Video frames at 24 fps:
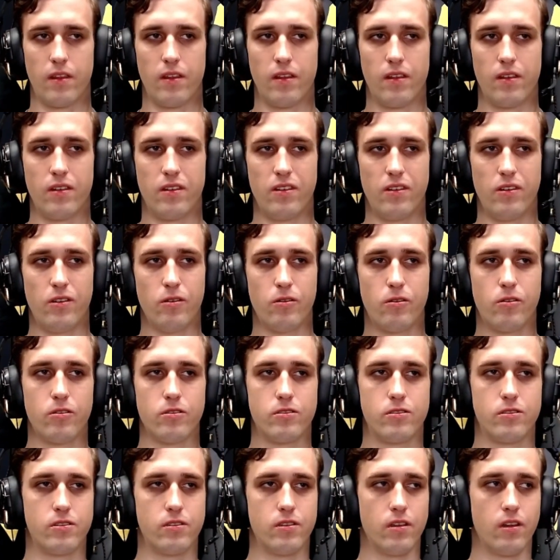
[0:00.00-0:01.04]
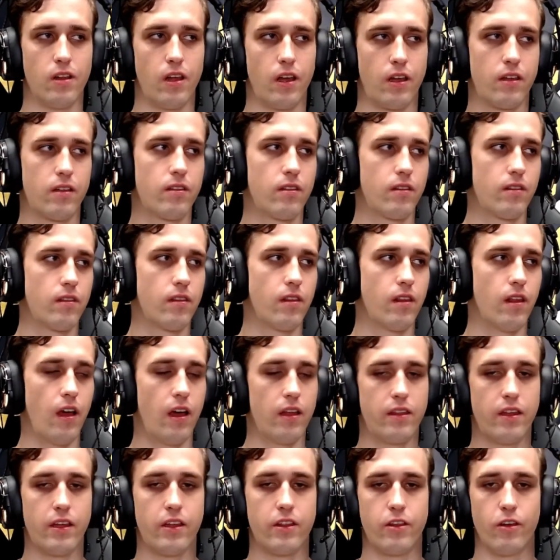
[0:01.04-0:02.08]
You could like, I
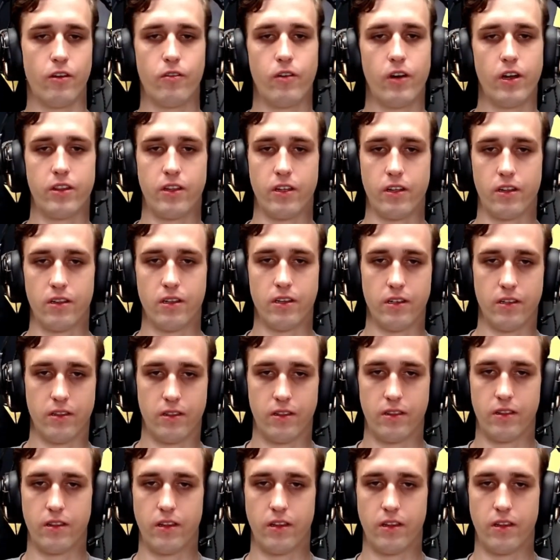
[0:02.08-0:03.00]
think theoretically